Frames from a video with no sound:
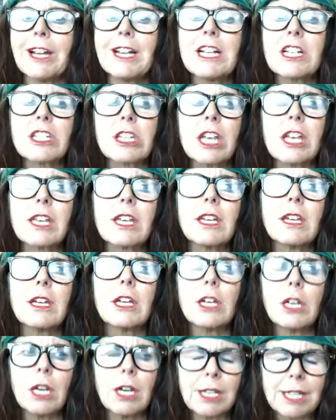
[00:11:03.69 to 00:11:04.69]
And he's like,
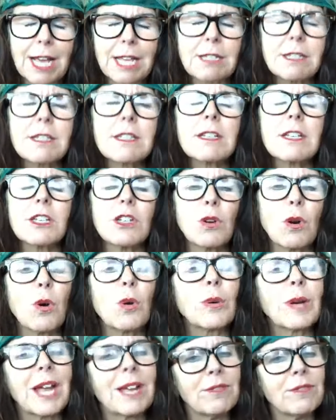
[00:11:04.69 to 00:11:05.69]
yes, you're
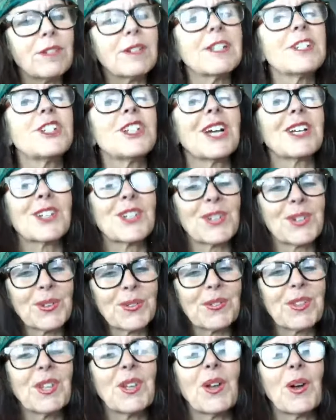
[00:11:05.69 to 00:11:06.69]
okay. Very gentle,